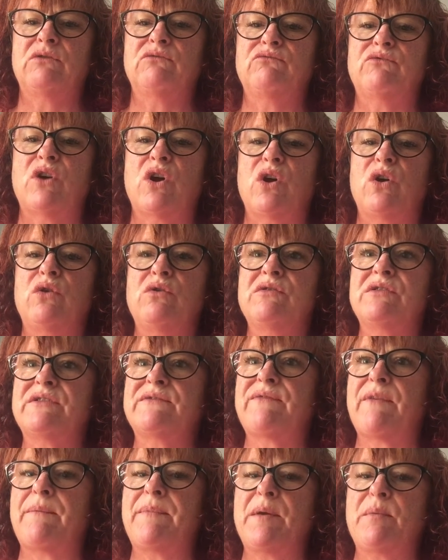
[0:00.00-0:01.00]
rose
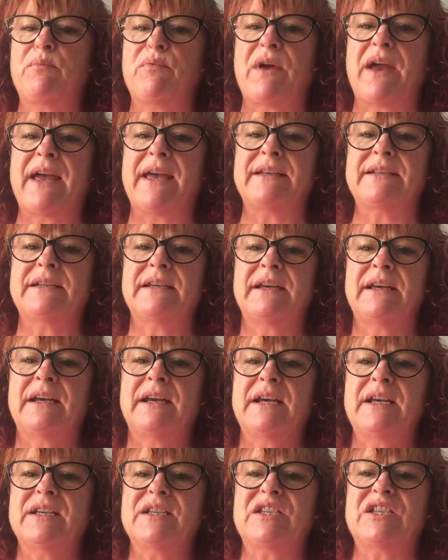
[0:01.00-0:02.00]
from the bed,
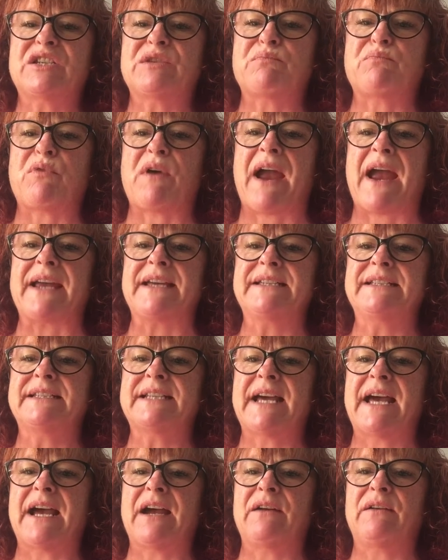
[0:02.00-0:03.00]
sprang
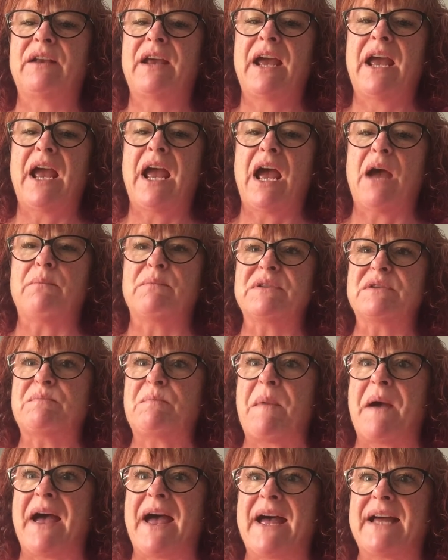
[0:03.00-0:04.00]
down and was
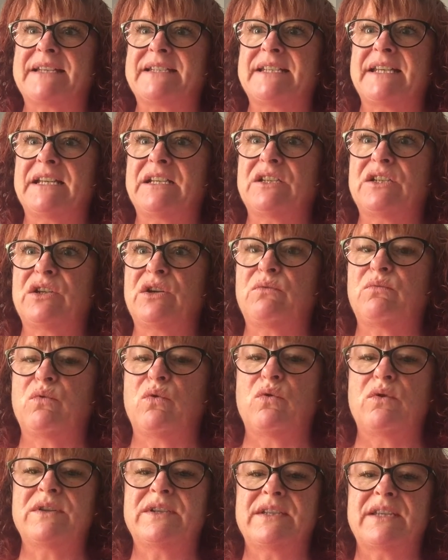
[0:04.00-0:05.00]
padding
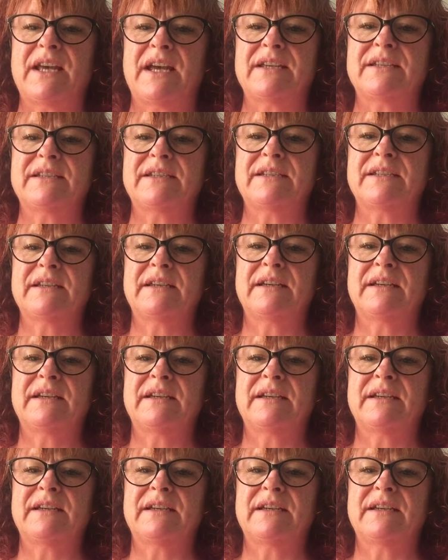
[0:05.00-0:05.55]
towards us.